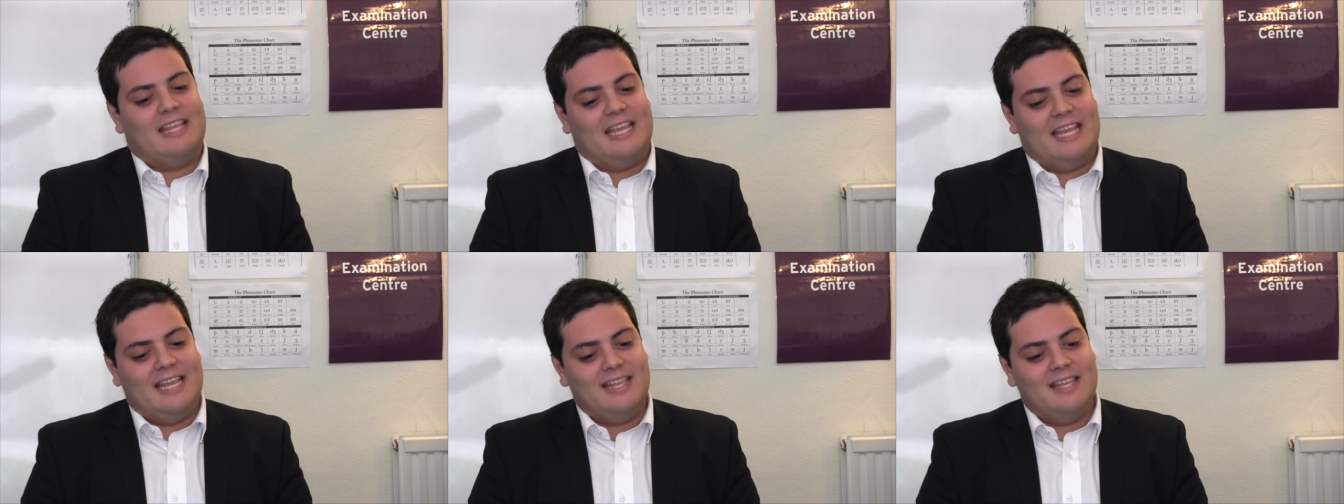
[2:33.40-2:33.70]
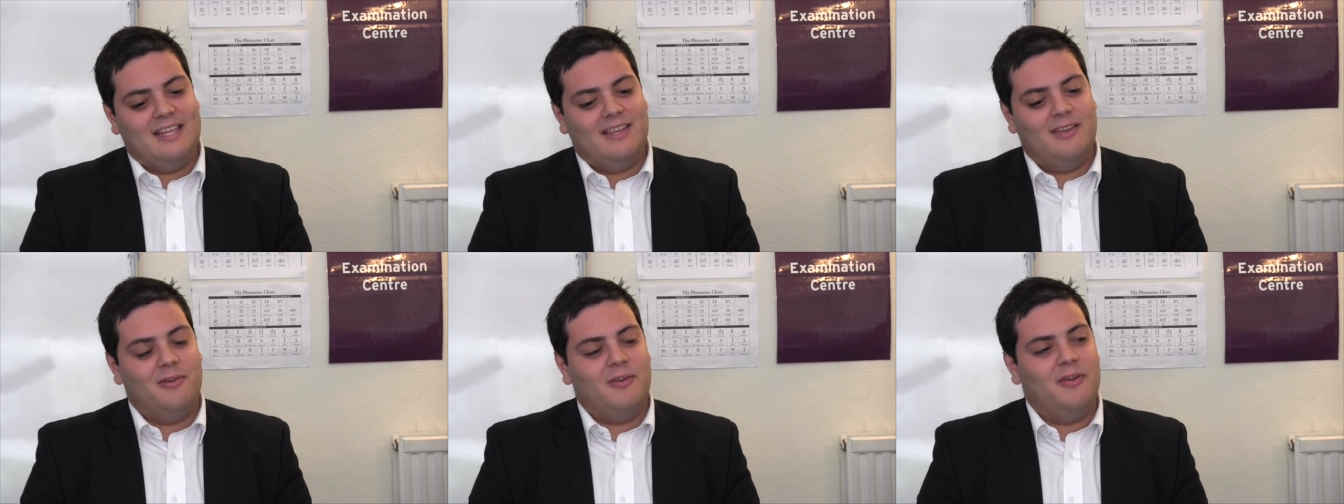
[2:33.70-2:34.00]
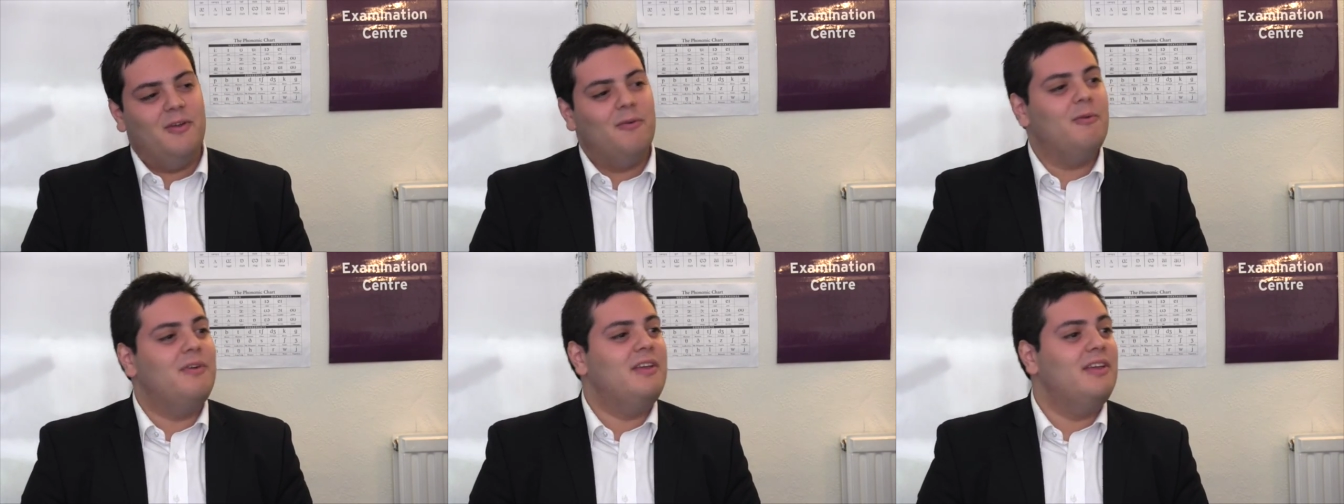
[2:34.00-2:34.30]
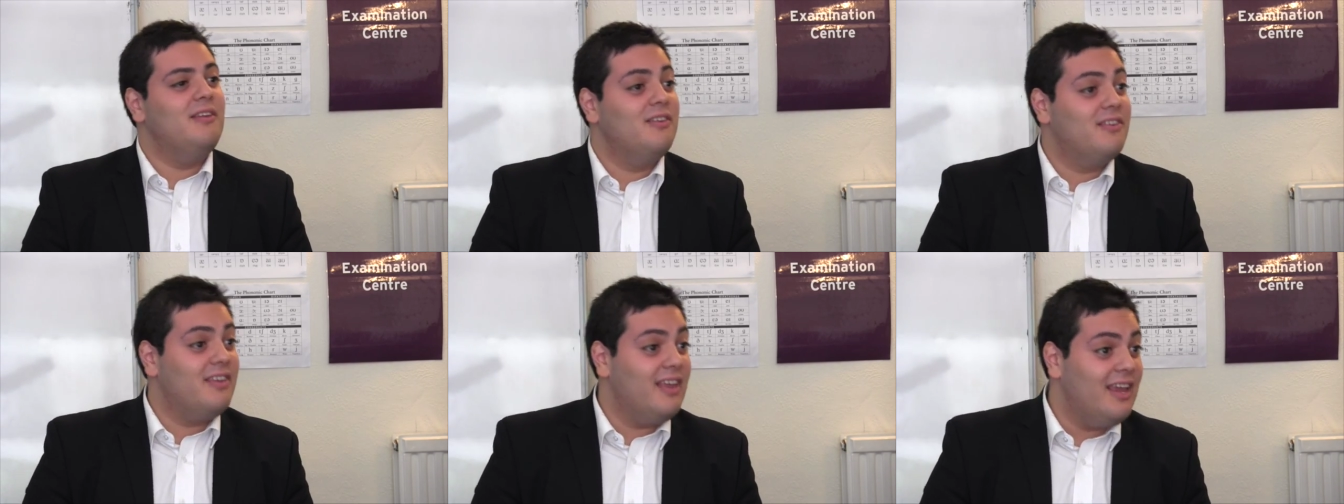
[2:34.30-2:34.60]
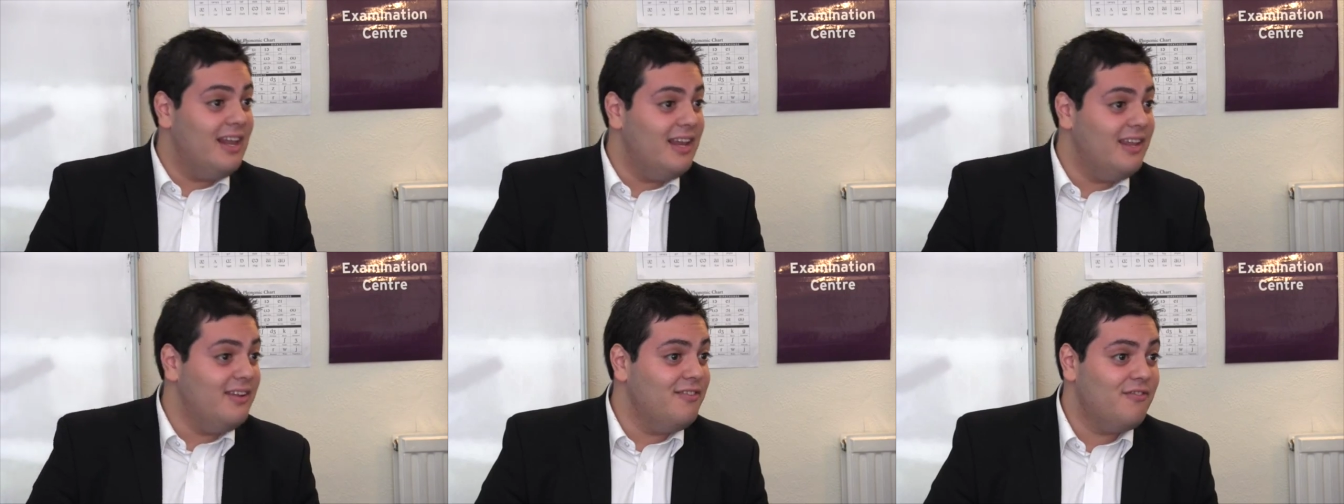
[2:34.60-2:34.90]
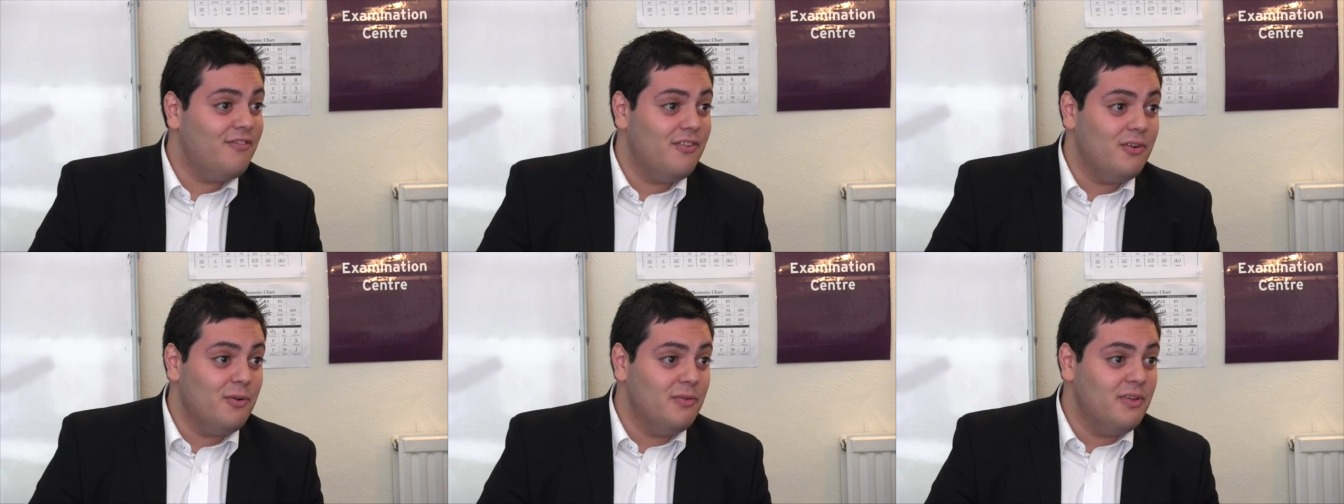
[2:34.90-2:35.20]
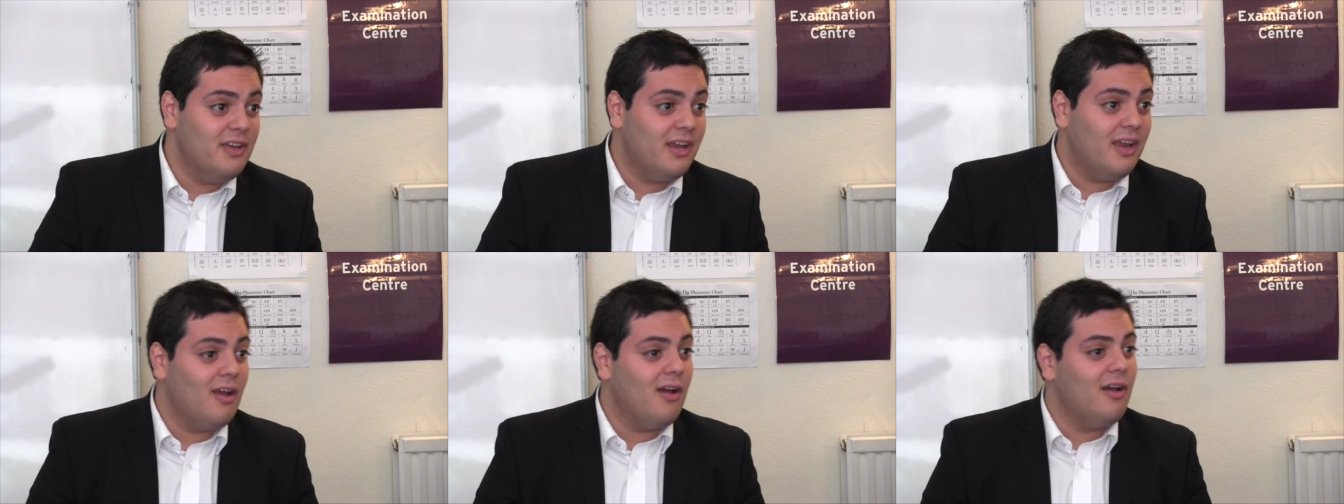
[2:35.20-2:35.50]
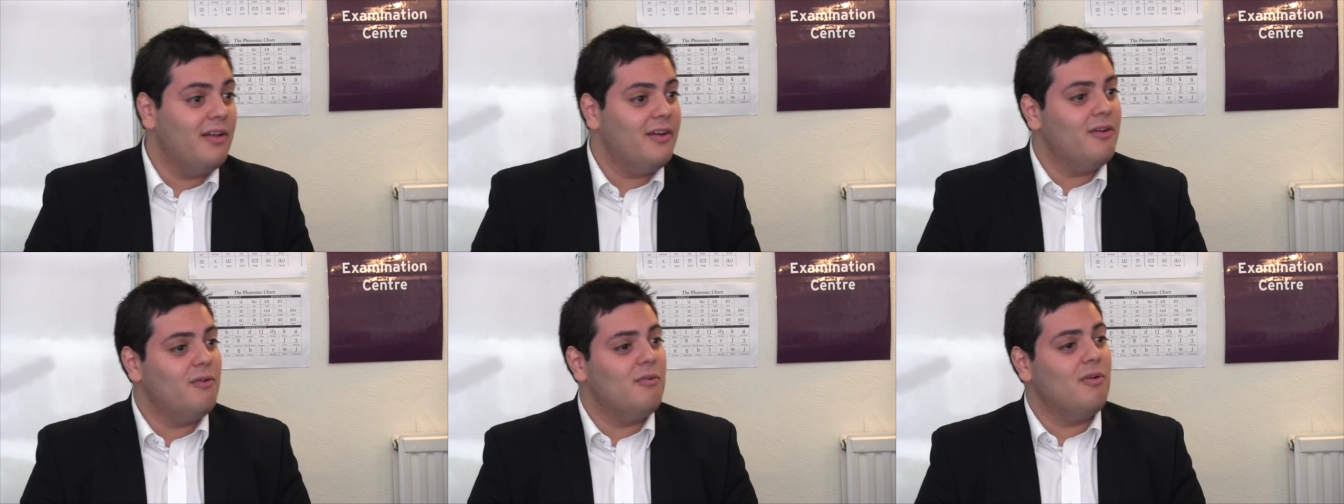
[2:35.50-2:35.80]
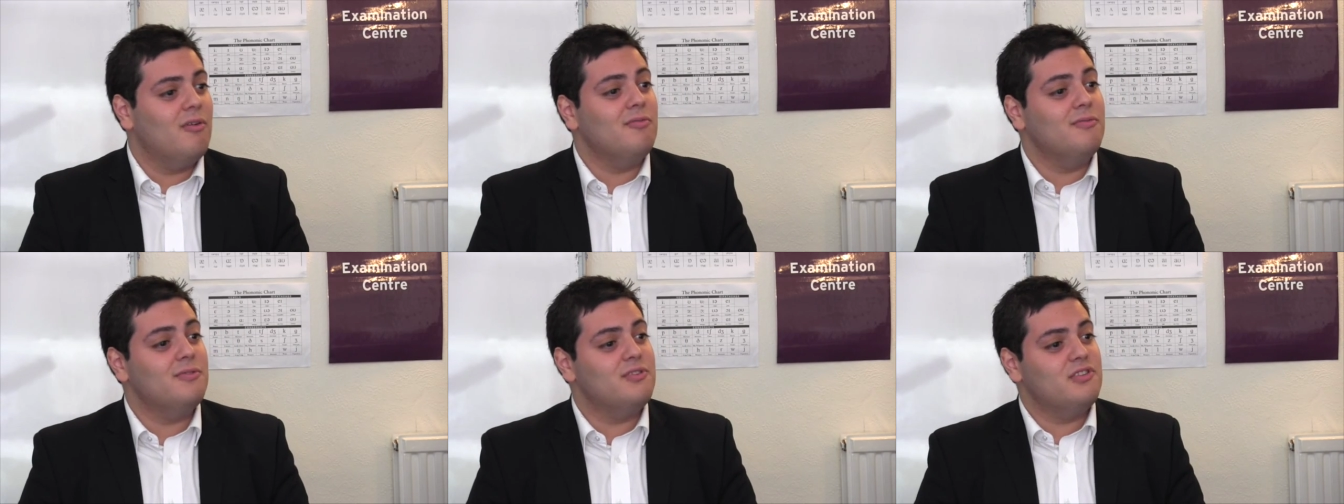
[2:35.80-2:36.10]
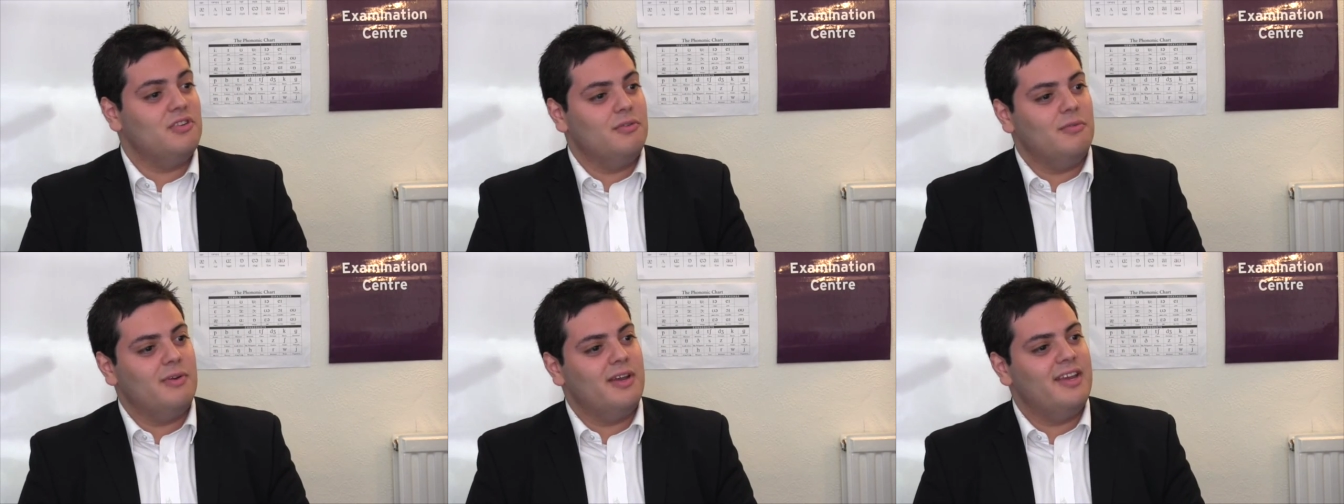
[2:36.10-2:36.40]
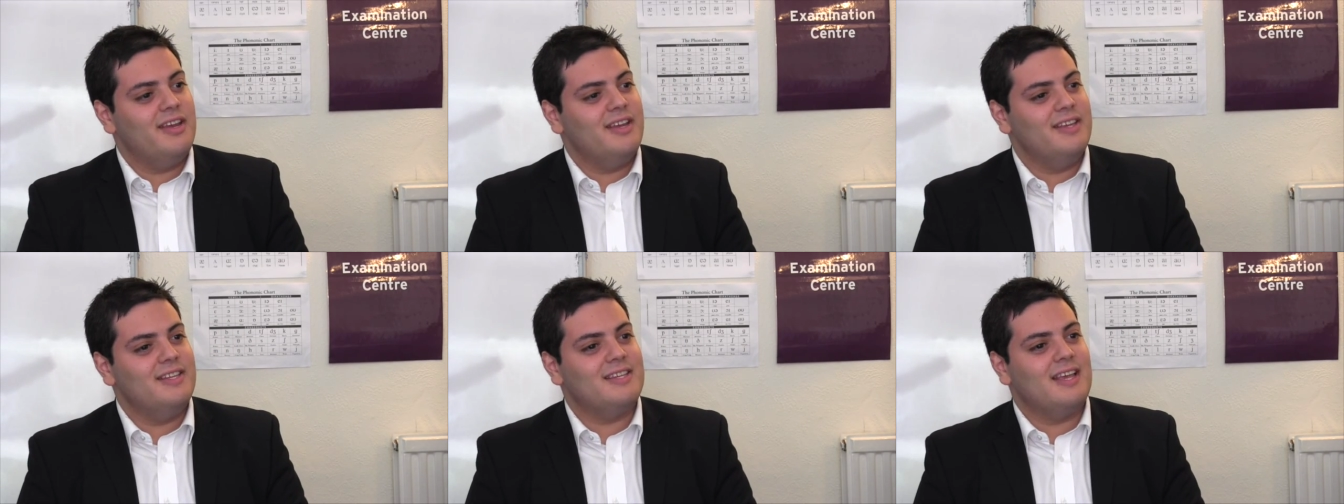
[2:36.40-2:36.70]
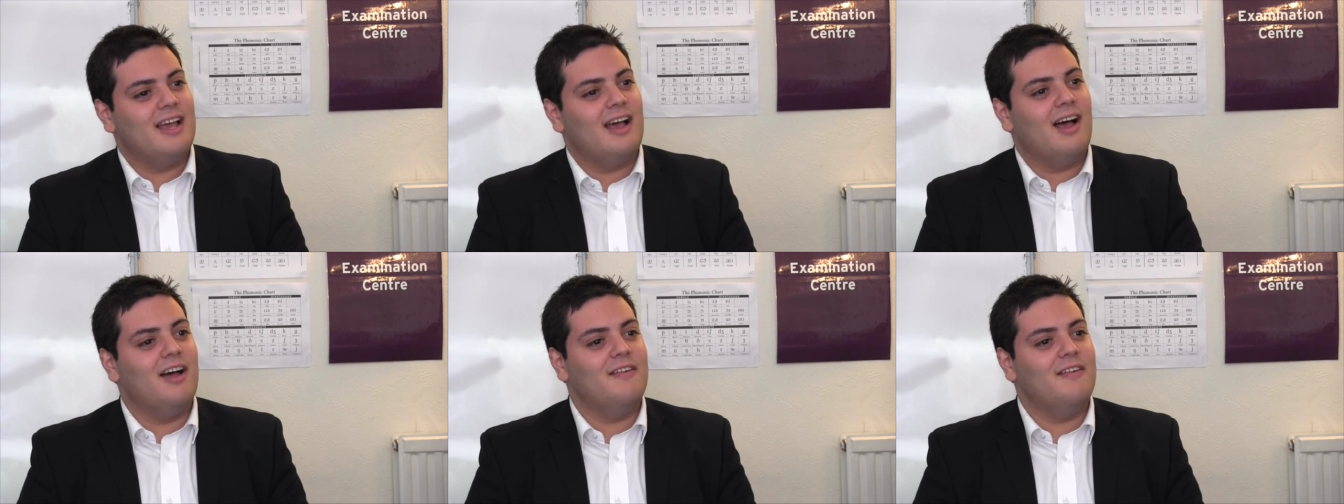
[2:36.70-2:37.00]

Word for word: Then you're going sailing through the Canal of Suez.